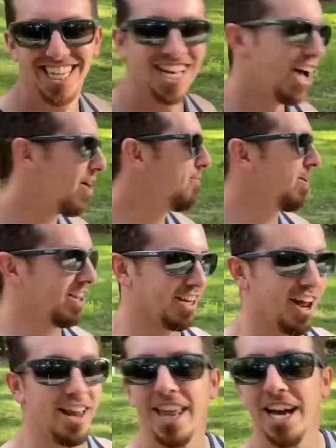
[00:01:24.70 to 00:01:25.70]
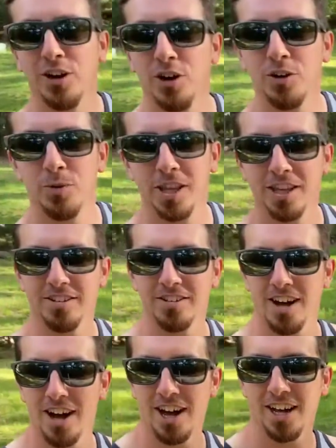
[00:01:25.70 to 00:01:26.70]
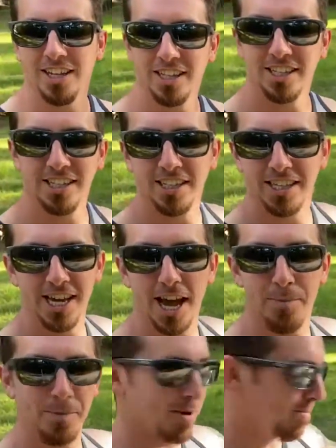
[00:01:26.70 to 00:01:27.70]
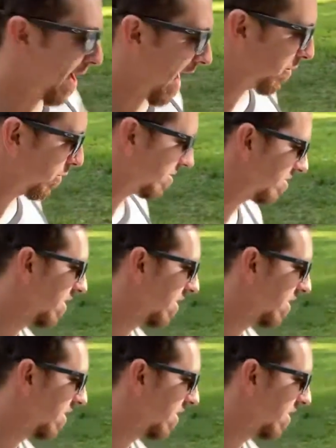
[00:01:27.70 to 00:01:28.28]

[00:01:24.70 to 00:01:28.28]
I'm really not that good with this yet, being backwards.